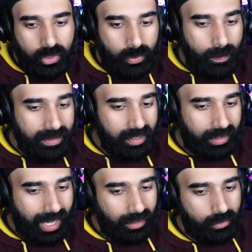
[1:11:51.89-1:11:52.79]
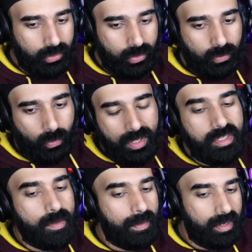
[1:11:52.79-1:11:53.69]
Sweet Potato Calico. So
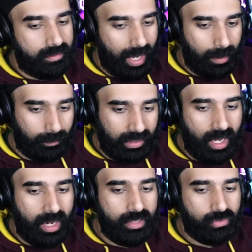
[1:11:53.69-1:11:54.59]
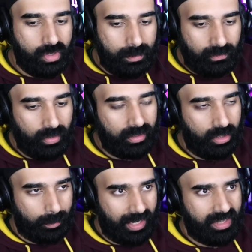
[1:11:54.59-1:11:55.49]
once upon a time, Liana streamed for a
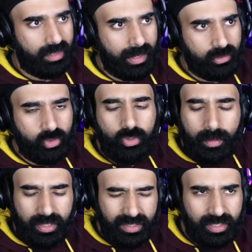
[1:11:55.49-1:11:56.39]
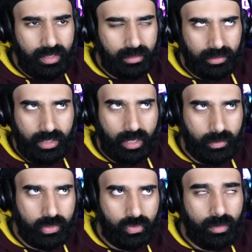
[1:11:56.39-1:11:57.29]
little bit. I think about 2 months stint,
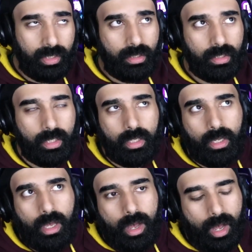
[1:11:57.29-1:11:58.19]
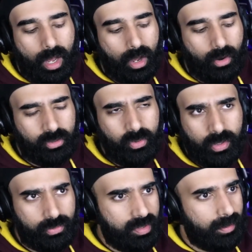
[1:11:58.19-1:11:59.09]
Liana was streaming. 2
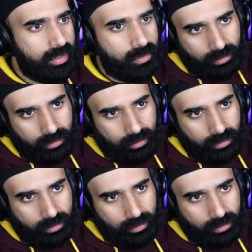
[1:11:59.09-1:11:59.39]
or 3 months.